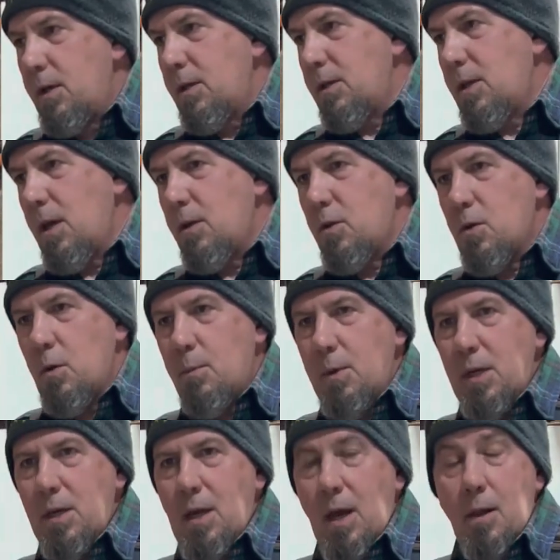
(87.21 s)
It takes so
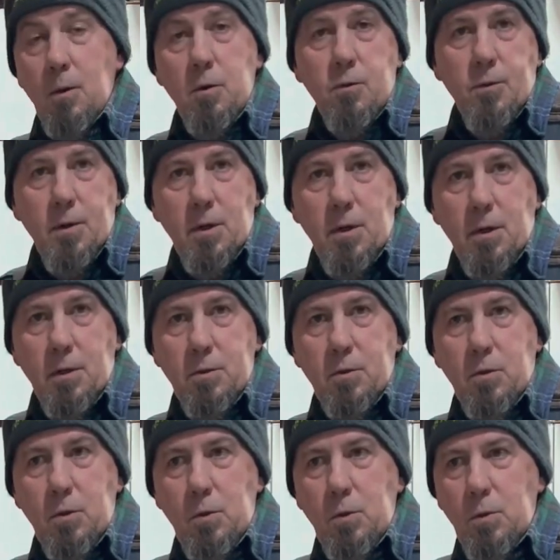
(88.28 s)
many calories for a dog
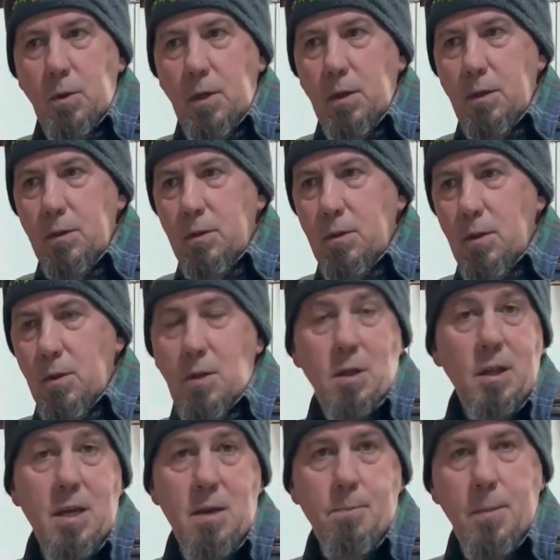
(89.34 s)
to
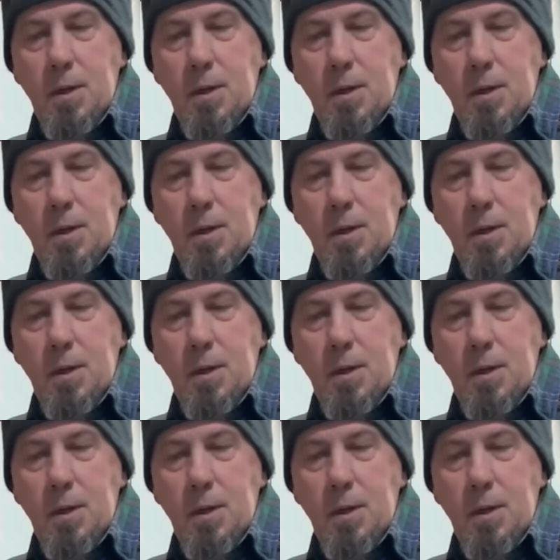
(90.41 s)
sleep.